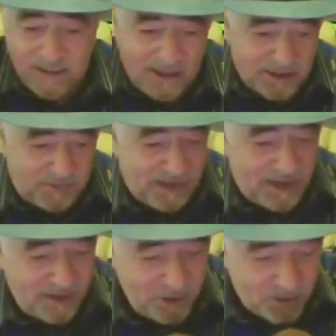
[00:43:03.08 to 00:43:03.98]
There's
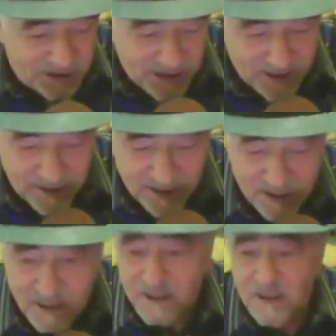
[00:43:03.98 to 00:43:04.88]
Panetta at USA
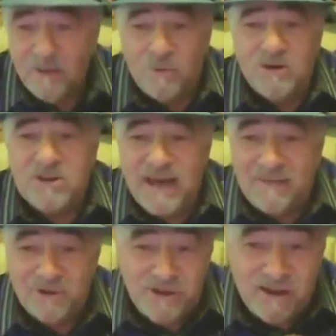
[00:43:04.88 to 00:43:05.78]
Today. Where's
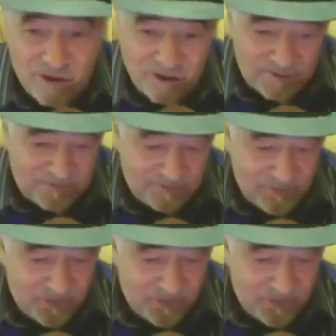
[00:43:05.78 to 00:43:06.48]
Savage? Never heard of him.